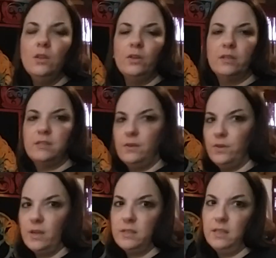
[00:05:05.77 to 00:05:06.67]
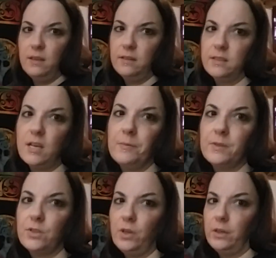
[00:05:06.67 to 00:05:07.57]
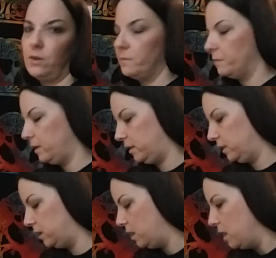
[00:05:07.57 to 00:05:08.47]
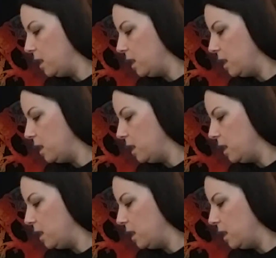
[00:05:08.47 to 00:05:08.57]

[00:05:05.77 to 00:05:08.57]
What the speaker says: look and see if you guys seen that at the top of the screen right by my head.